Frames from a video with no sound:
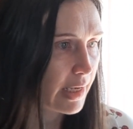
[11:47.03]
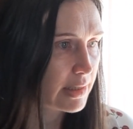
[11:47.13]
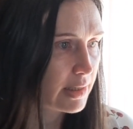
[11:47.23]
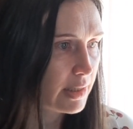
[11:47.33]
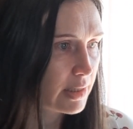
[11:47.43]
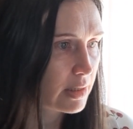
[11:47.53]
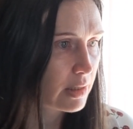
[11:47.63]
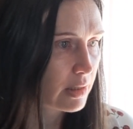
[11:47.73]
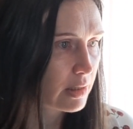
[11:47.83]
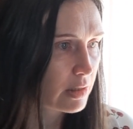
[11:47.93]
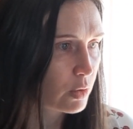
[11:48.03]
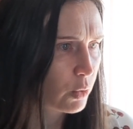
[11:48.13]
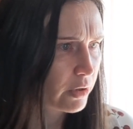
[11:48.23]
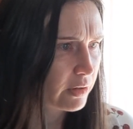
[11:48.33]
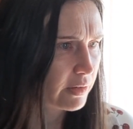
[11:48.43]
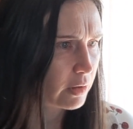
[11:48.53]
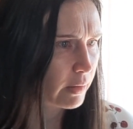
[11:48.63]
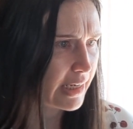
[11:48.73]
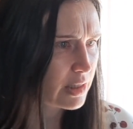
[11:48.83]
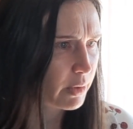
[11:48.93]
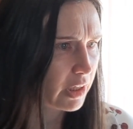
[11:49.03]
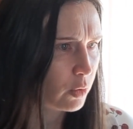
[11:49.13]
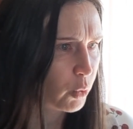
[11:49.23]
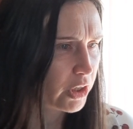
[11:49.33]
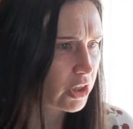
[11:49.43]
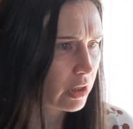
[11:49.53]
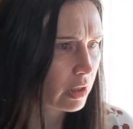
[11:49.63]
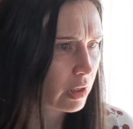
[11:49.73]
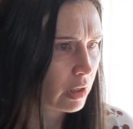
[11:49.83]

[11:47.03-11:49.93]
as this sort of harassment in which